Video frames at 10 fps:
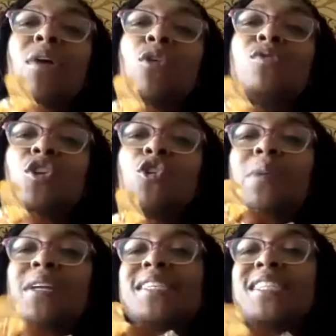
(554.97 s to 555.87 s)
we lose a little
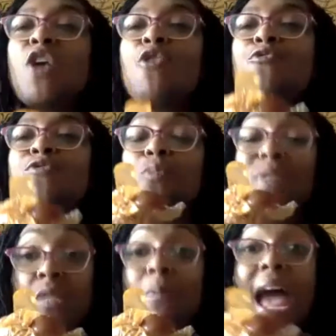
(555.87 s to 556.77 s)
bit of
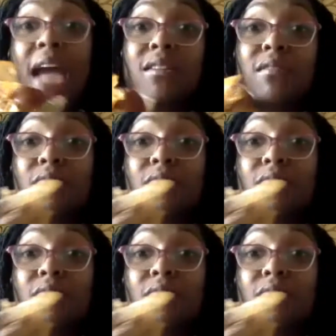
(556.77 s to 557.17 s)
self-respect